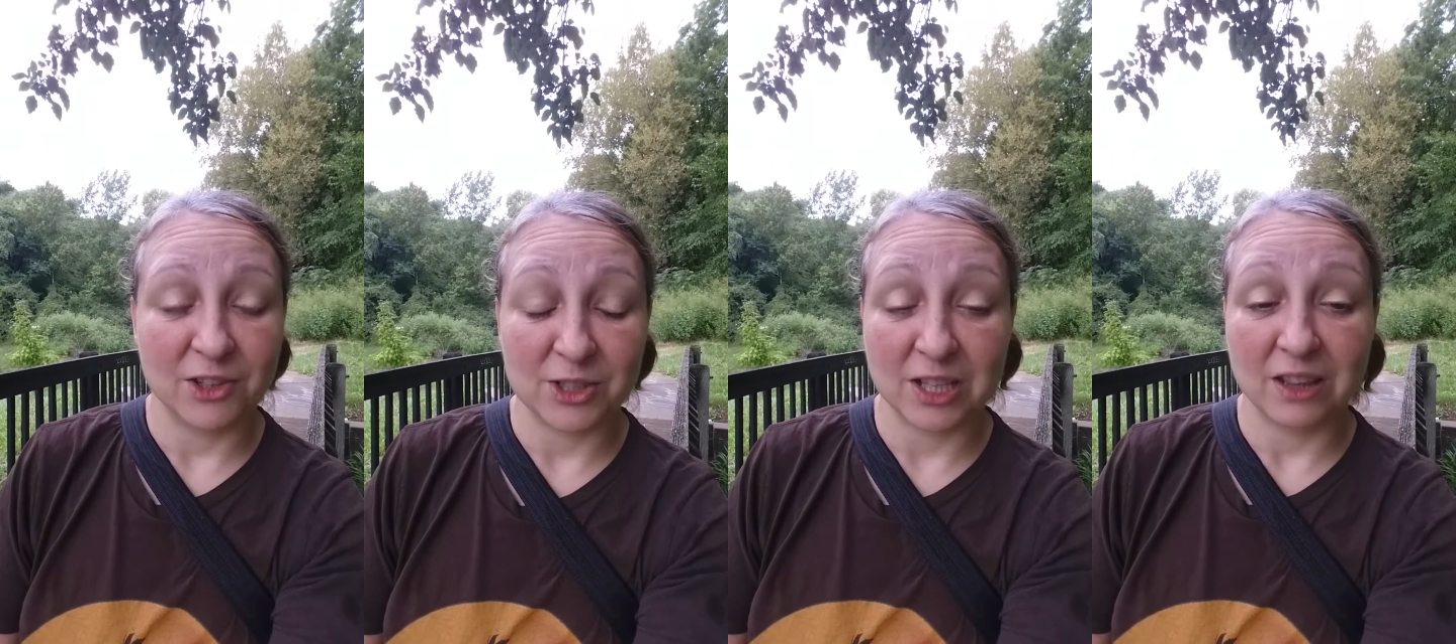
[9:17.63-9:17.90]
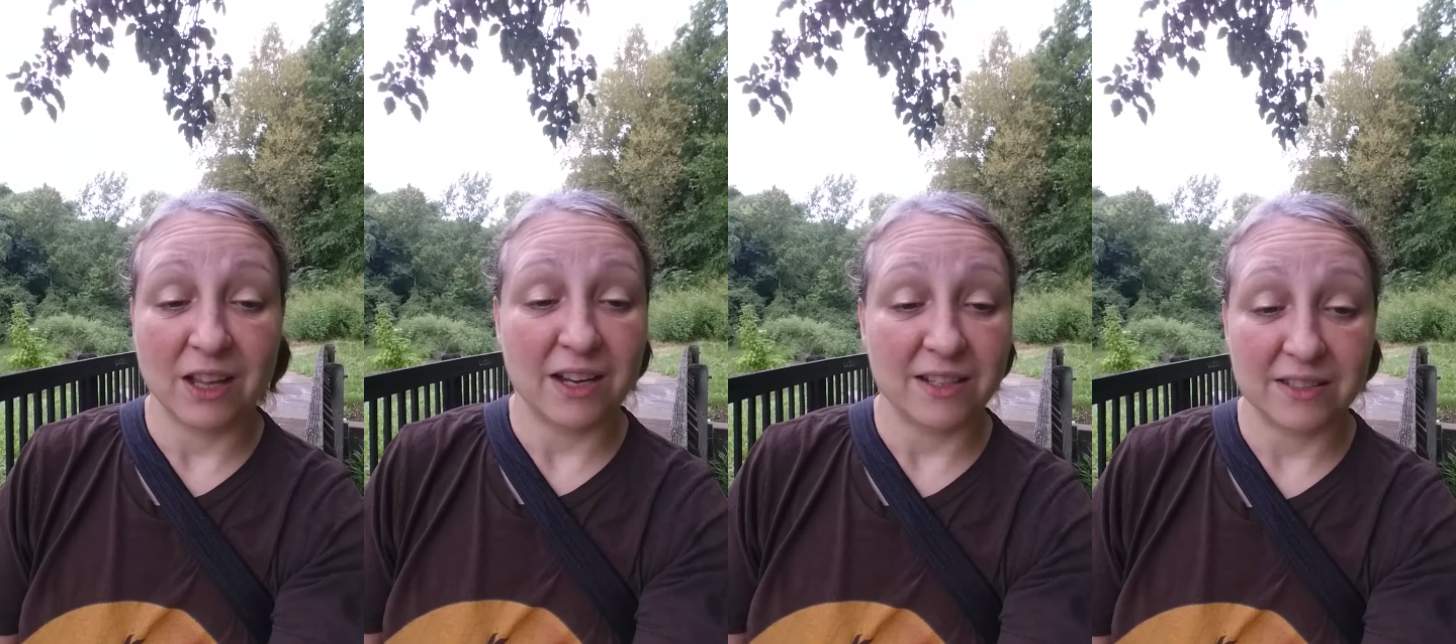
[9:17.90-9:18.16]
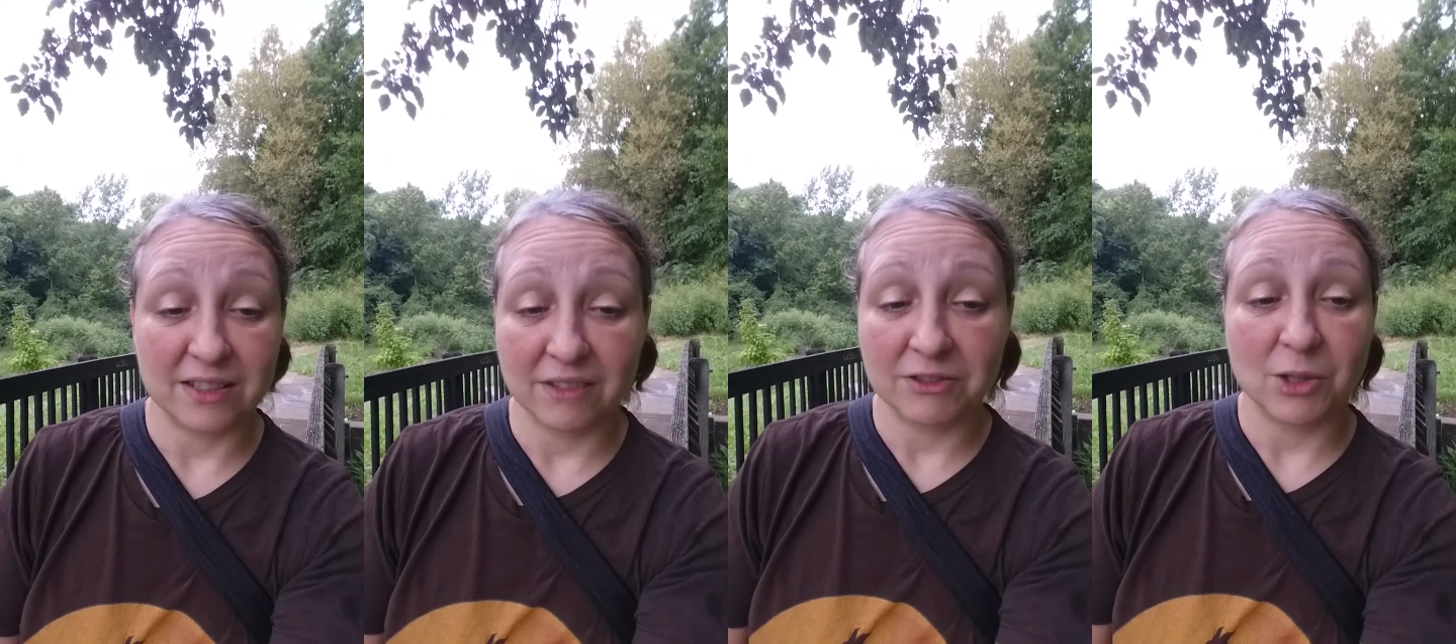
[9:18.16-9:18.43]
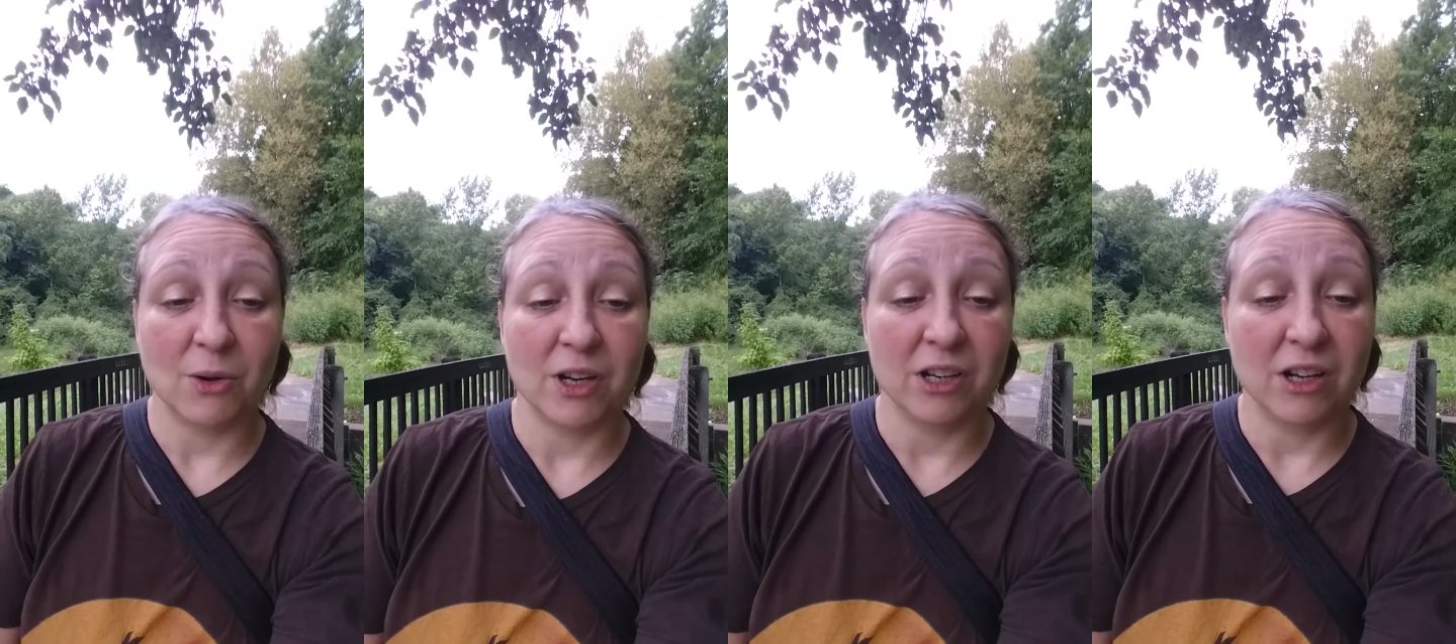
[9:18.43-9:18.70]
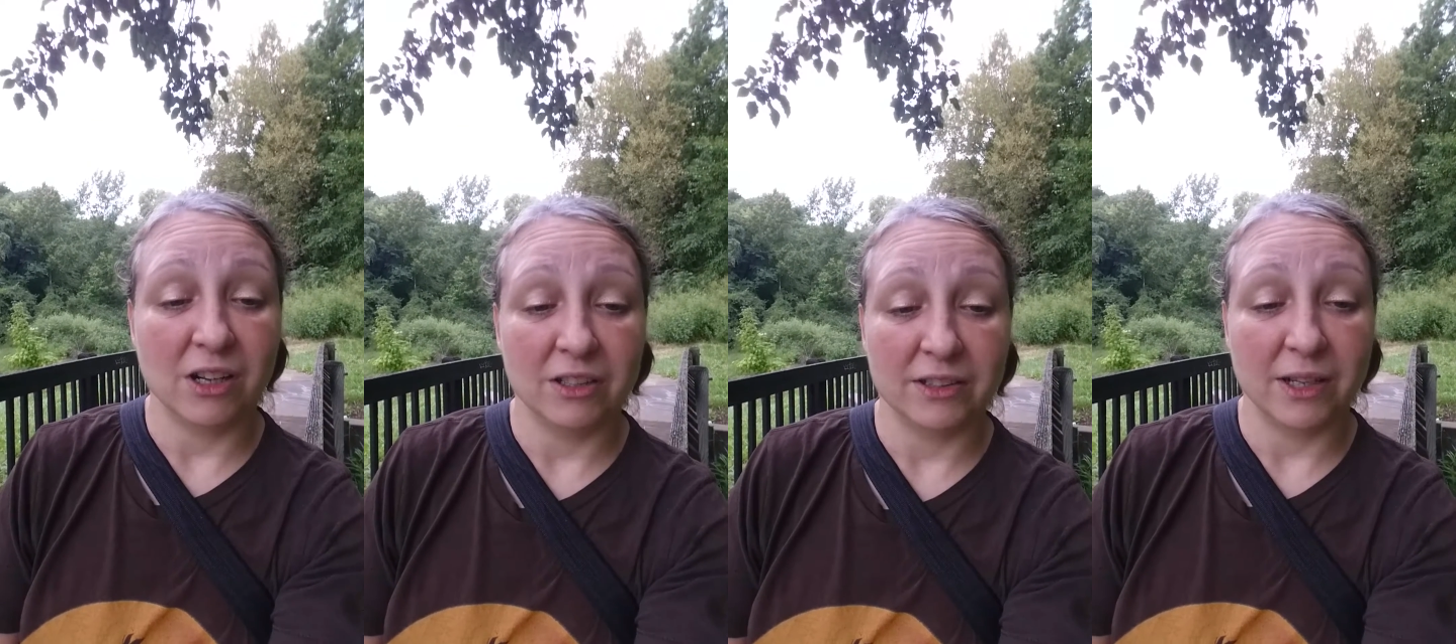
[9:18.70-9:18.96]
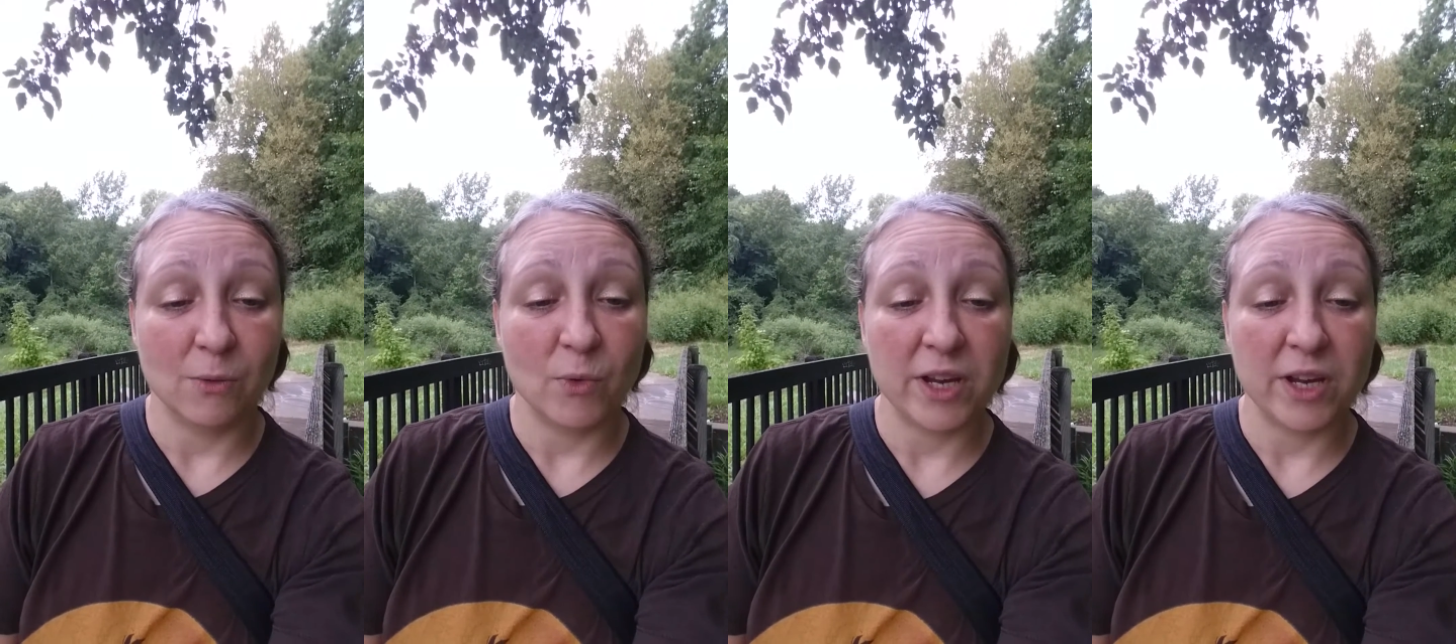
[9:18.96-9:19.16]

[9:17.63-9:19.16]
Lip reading: there's a lot of stuff going on that